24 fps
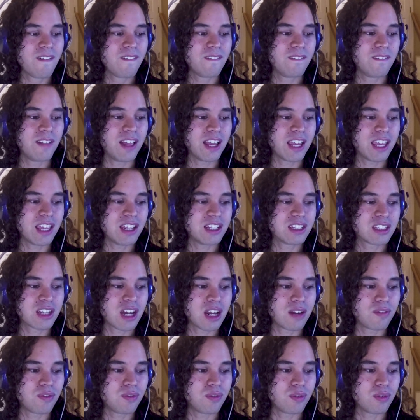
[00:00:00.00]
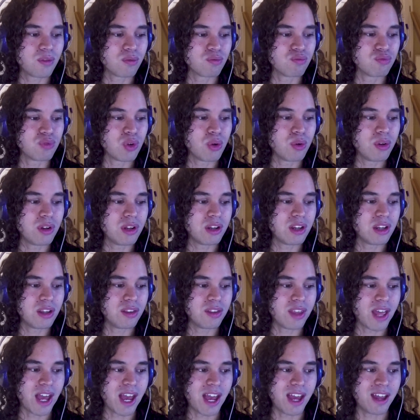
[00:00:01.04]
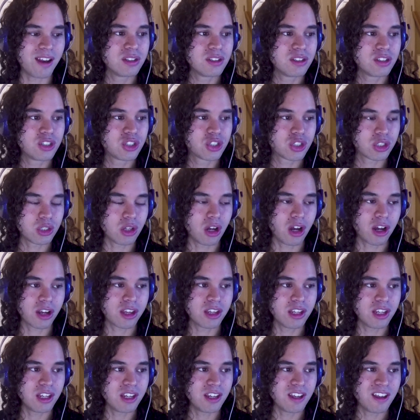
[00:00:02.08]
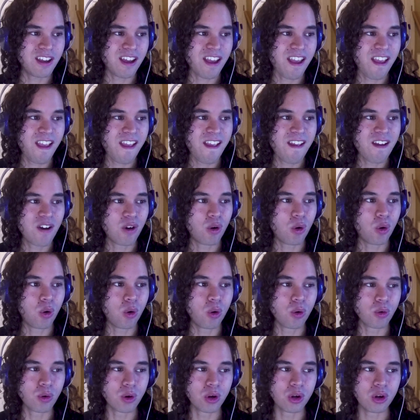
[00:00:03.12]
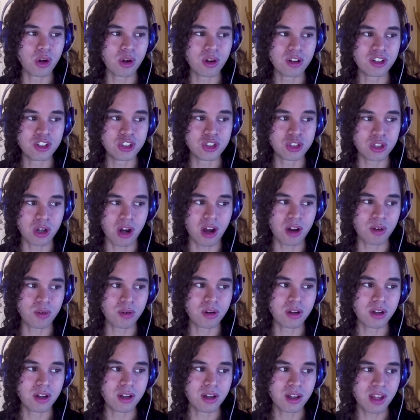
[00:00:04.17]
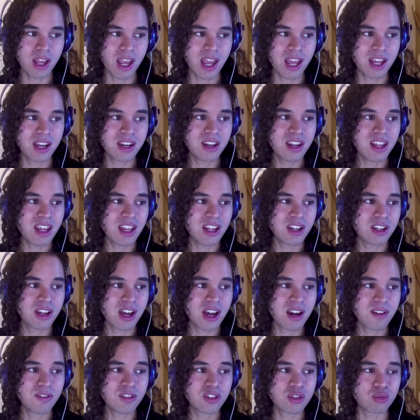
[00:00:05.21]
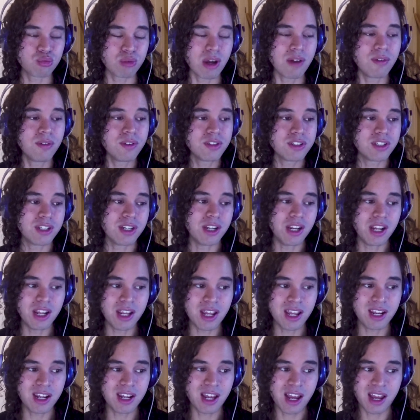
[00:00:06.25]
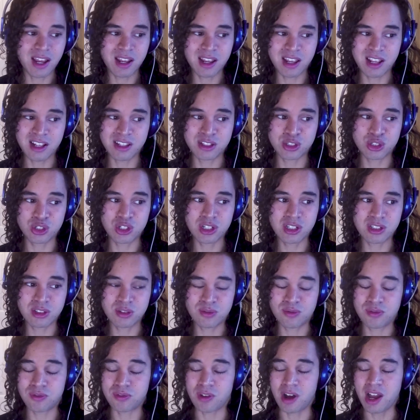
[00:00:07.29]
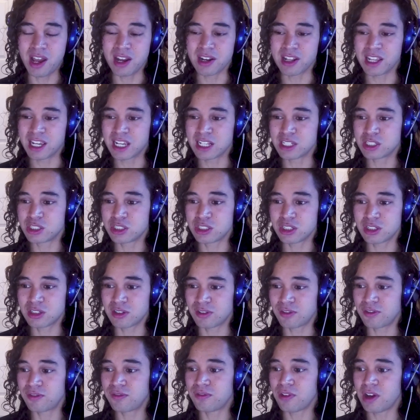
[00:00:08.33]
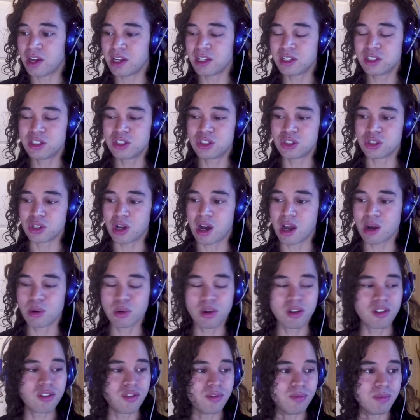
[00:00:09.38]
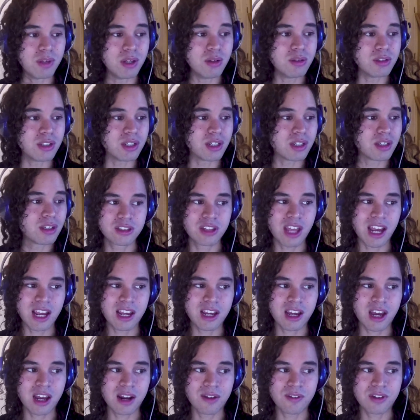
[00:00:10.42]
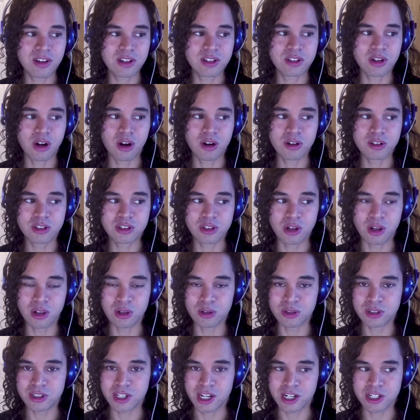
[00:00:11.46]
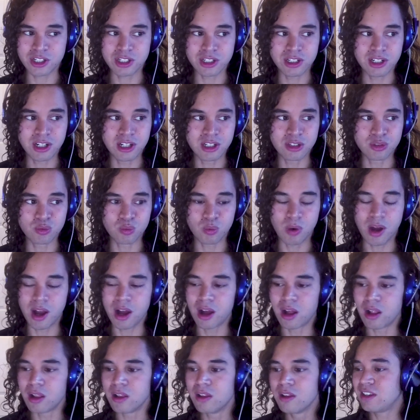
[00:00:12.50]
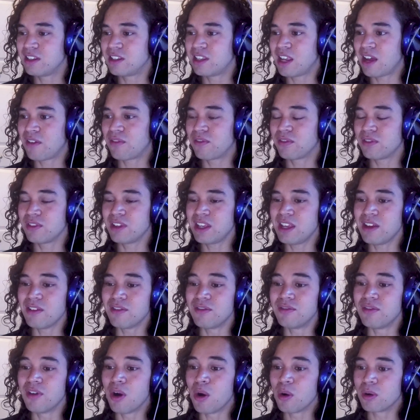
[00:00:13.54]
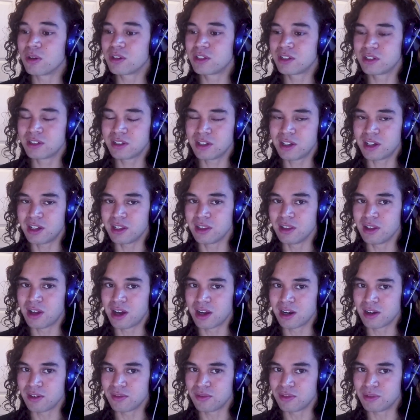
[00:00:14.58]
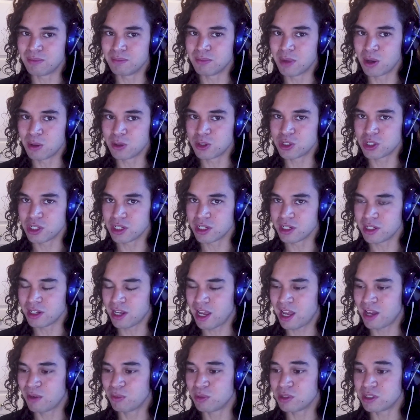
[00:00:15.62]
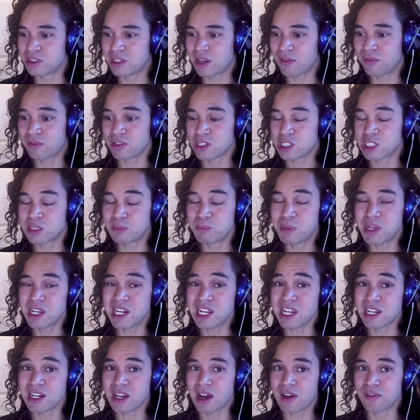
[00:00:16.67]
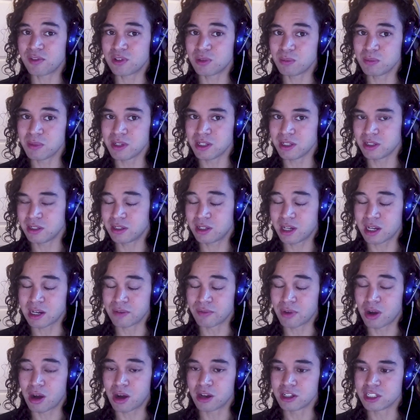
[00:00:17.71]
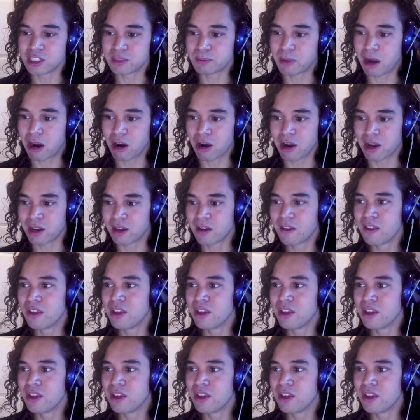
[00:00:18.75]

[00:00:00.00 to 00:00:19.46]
Like, it's kind of rooted in that schlocky horror genre, and it kind of just revels in it, and it's just fun. Like, it's just a fun genre of music. That kind of guitar solo section as well definitely evoked a lot of emotion and was definitely speedy enough to be kind of awe-inspiring.